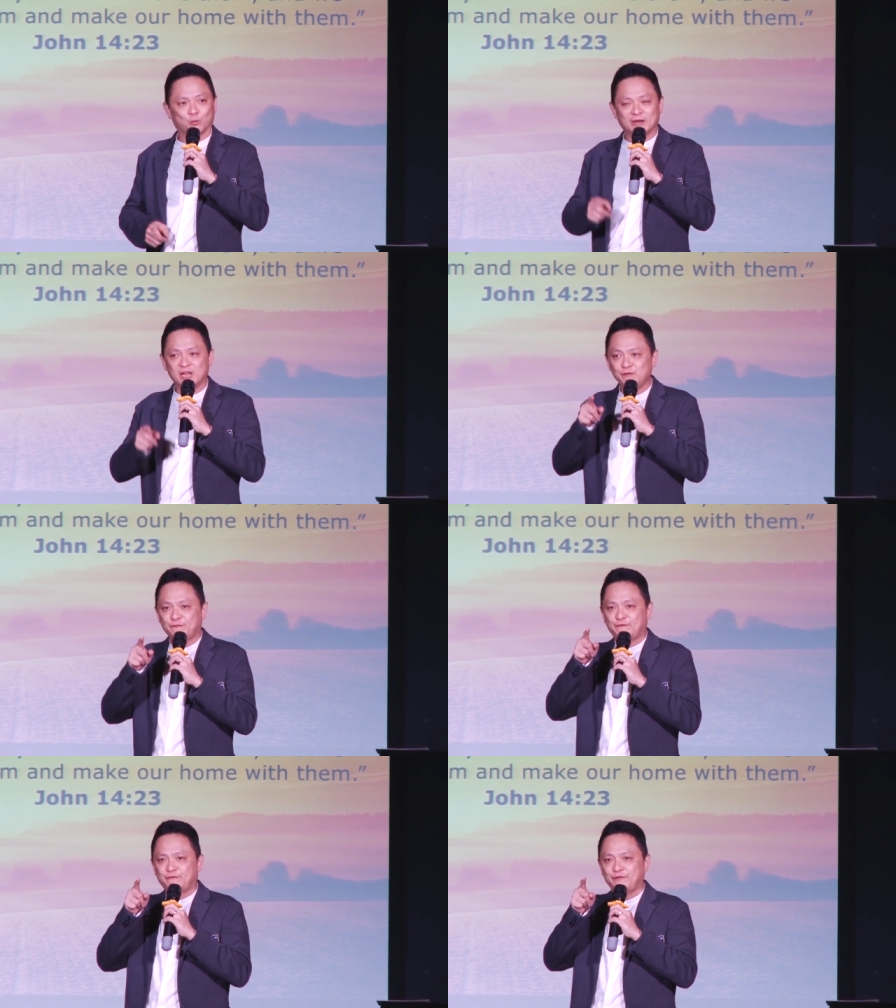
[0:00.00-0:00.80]
When he
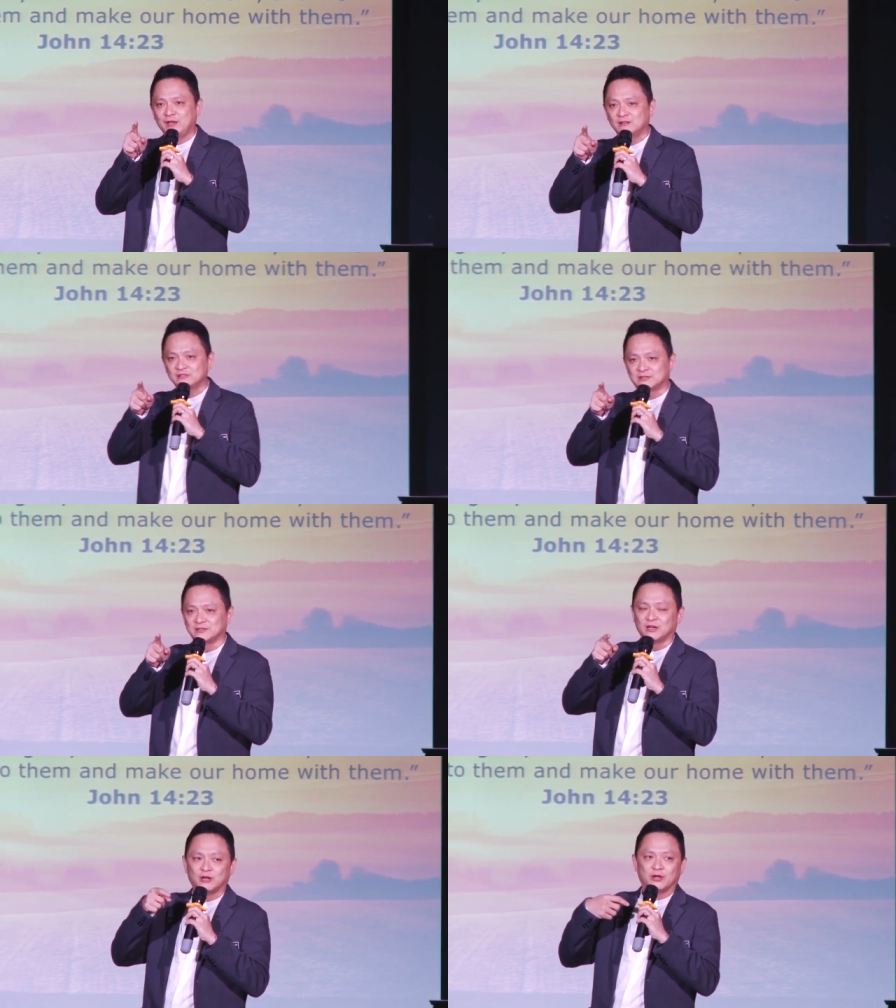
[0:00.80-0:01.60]
feels
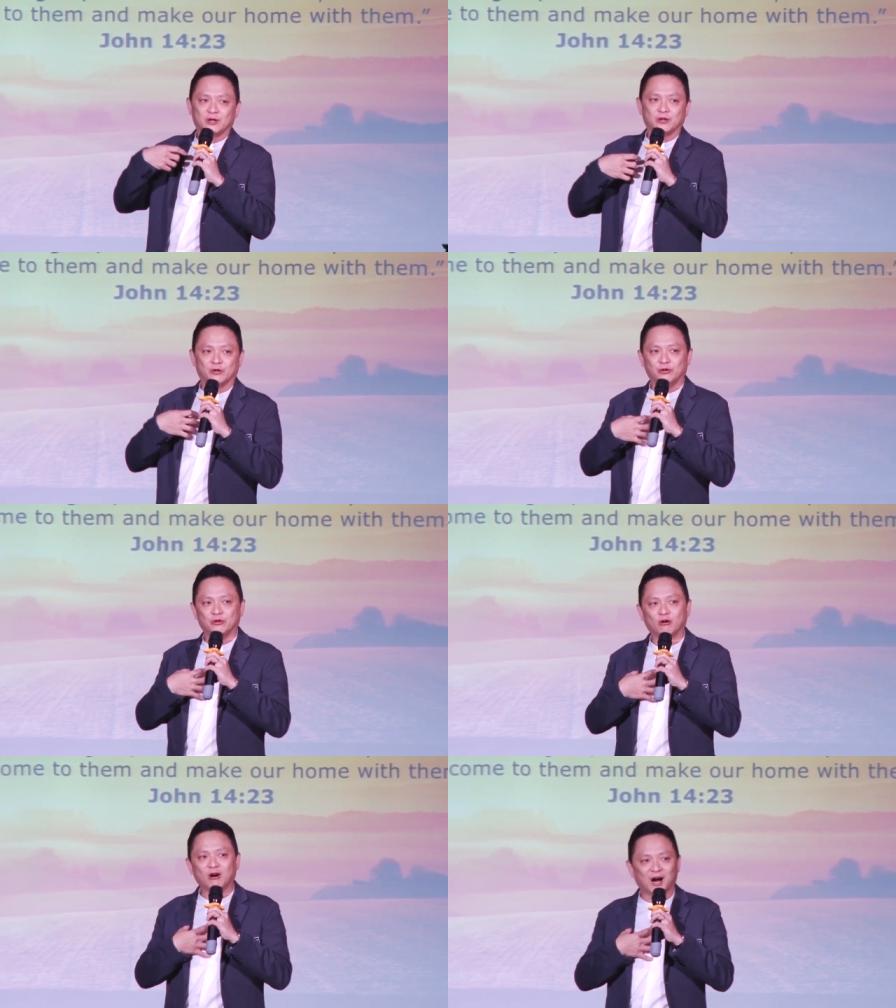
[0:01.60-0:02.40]

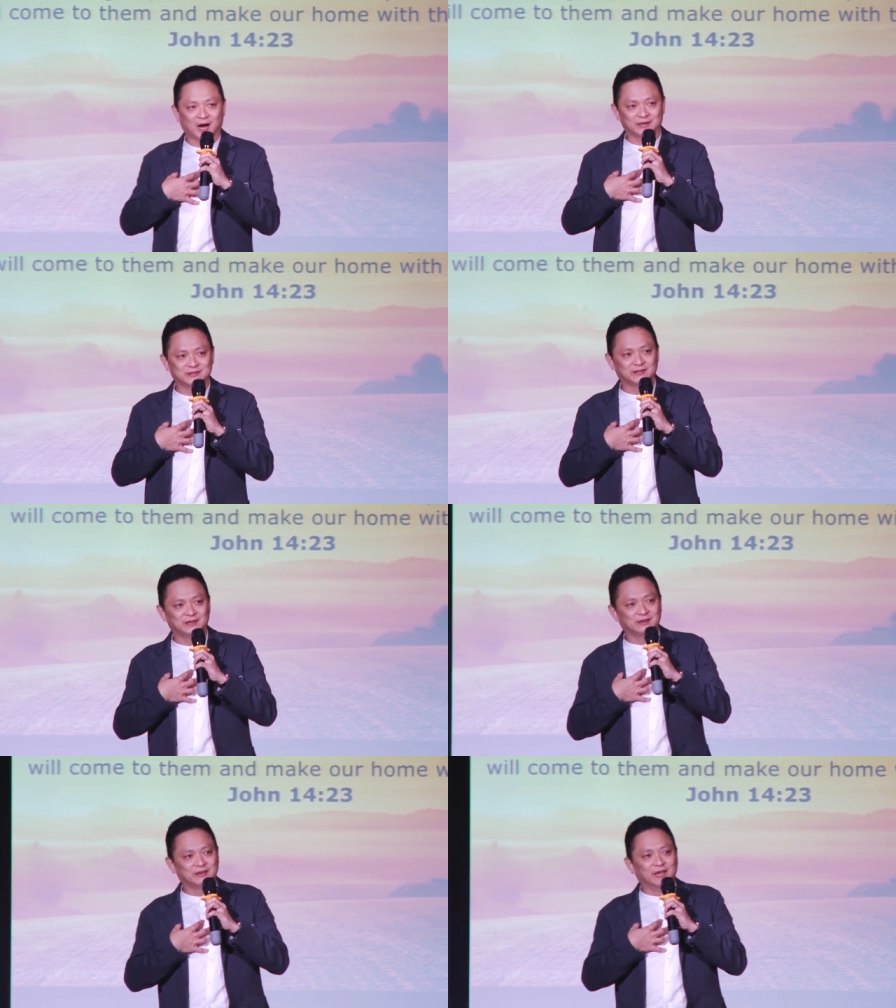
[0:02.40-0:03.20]
your heart,
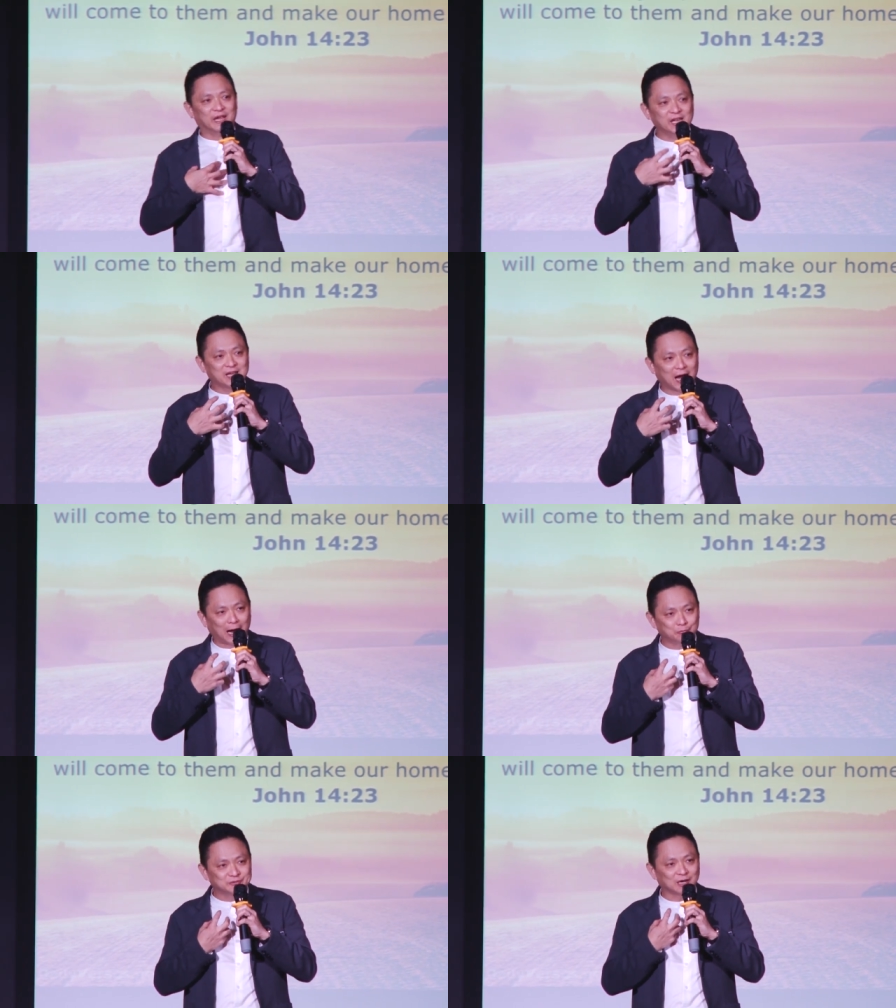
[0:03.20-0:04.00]
he
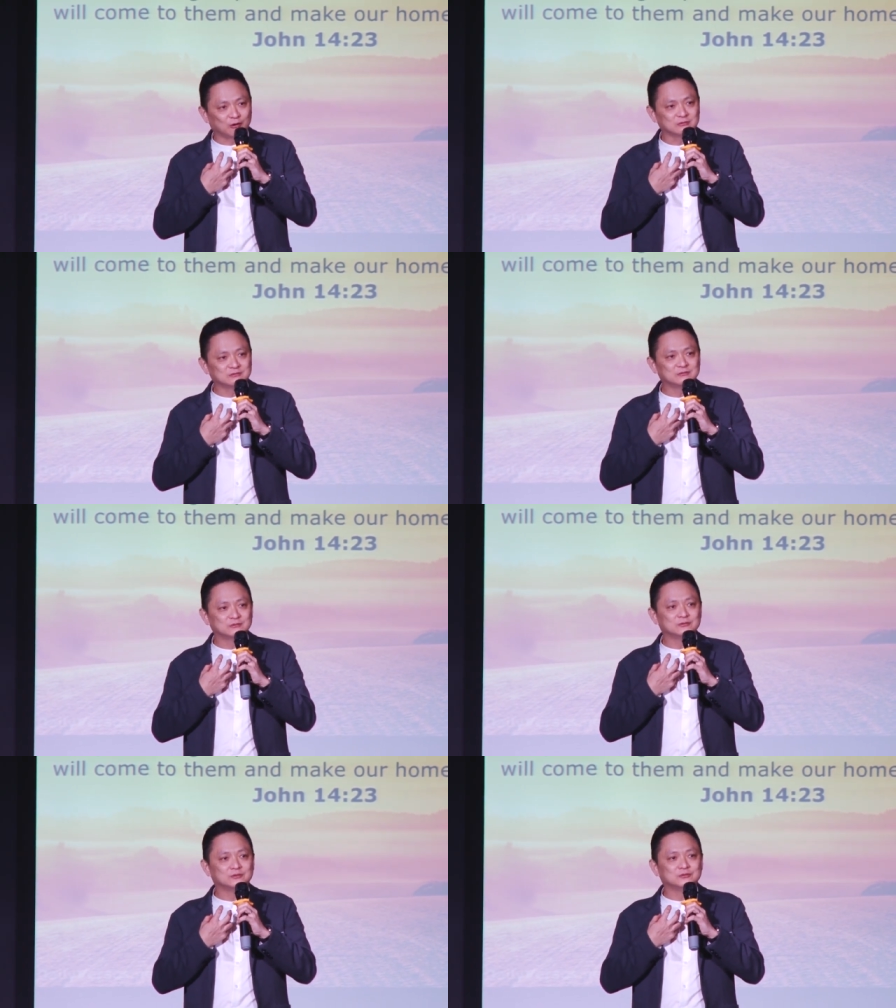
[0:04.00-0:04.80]
comes out
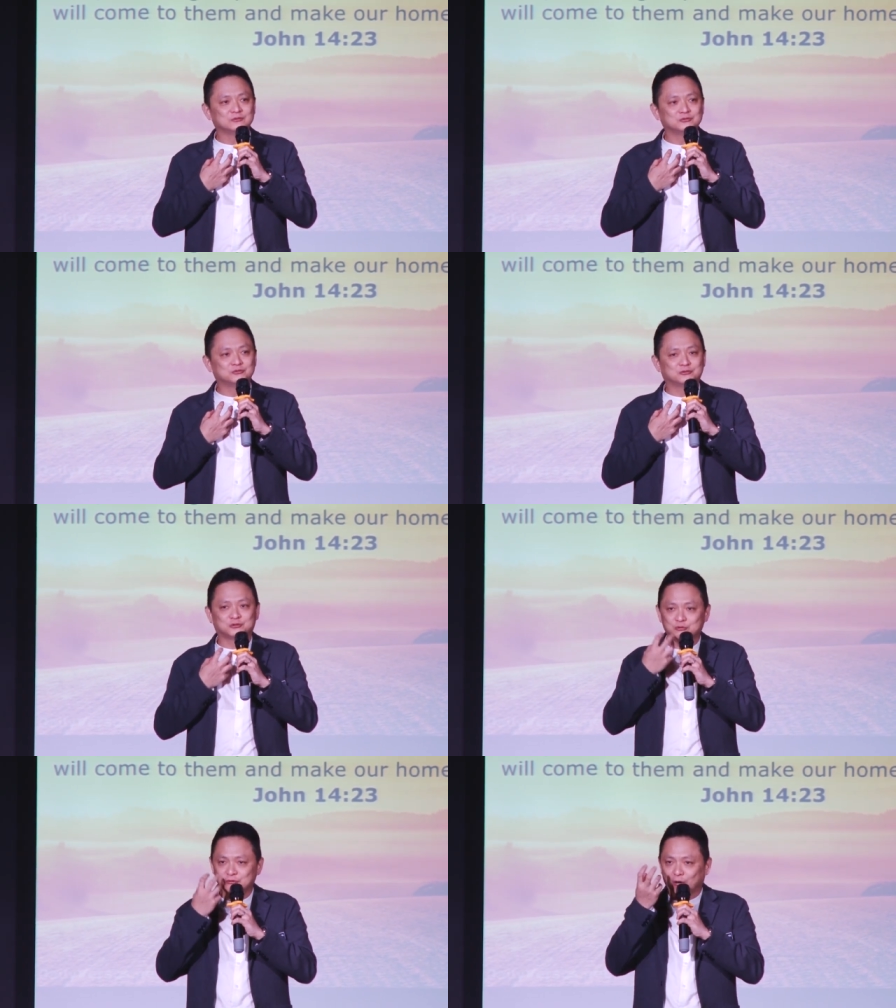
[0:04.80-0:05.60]

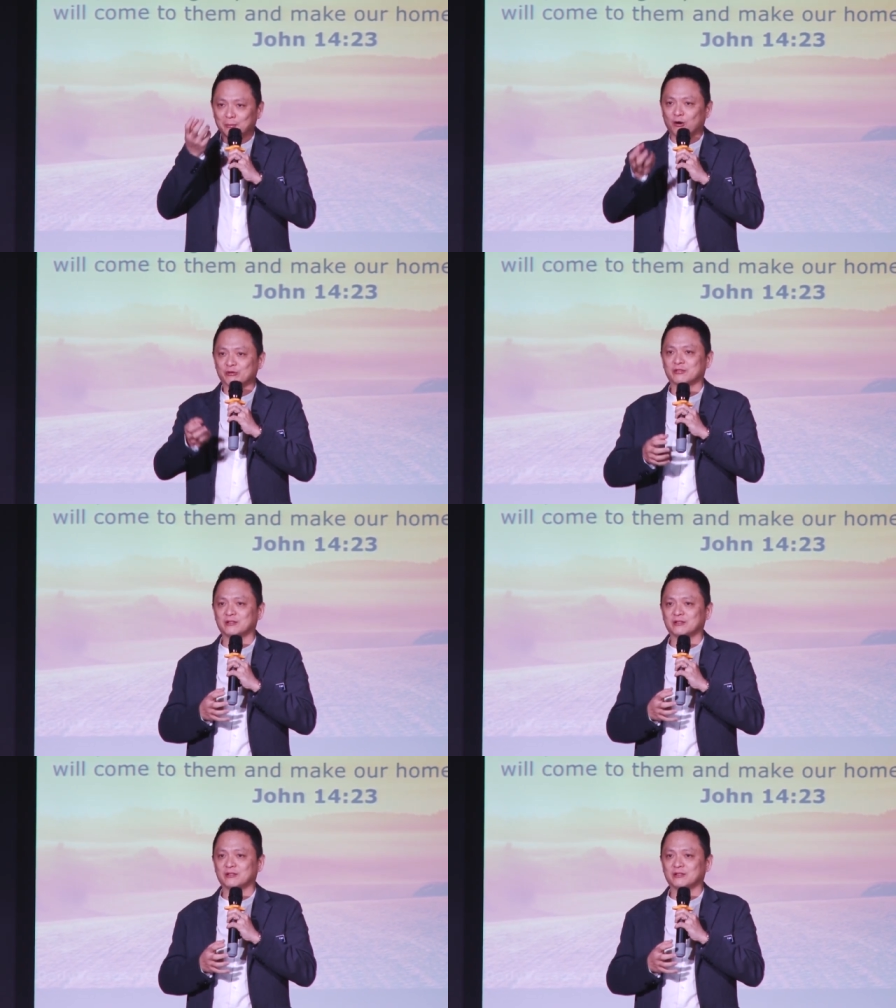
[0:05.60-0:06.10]
through your mouth.